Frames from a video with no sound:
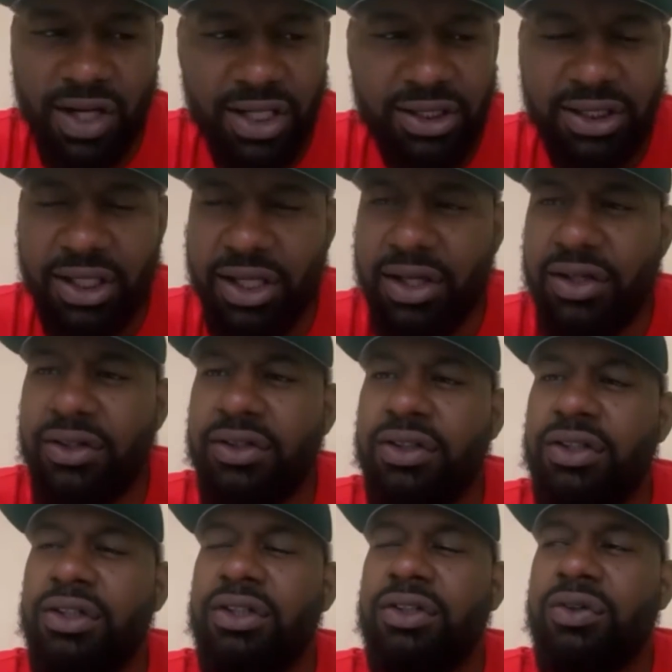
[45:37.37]
Right now,
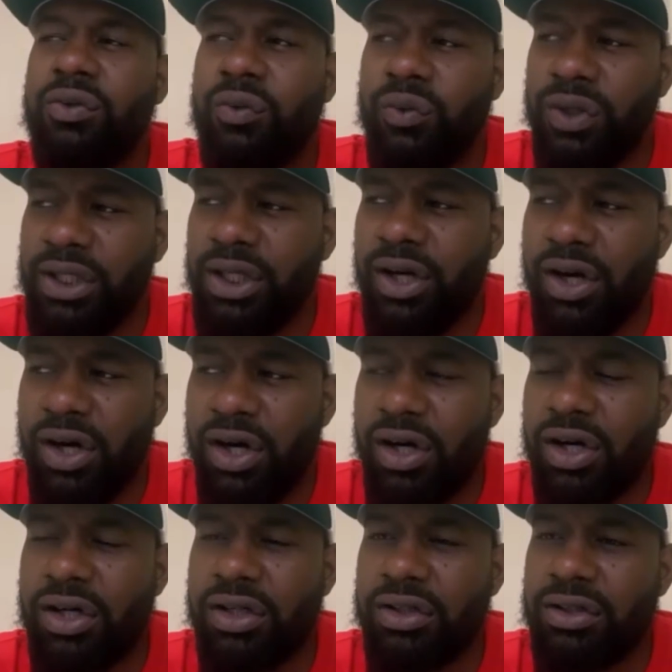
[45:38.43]
we
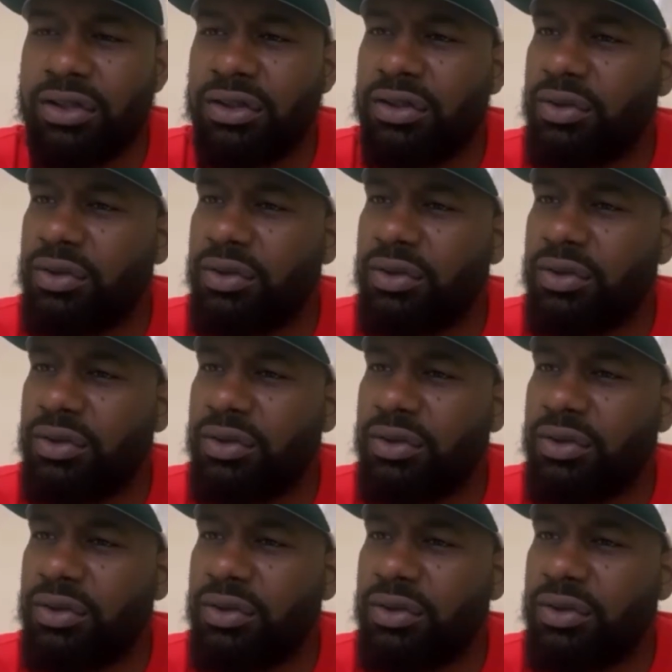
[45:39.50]
are